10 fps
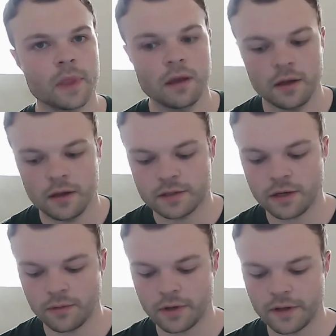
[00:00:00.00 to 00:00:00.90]

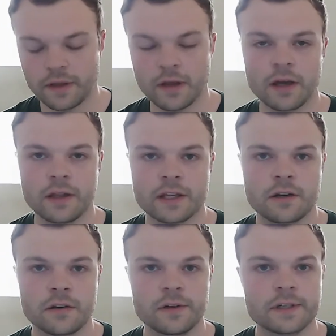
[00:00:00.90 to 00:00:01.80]
So that's
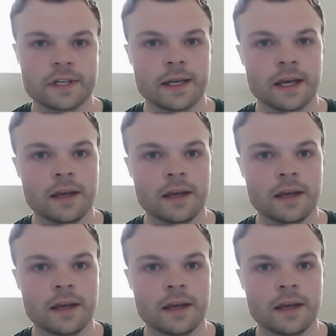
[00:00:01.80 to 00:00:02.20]
all for today.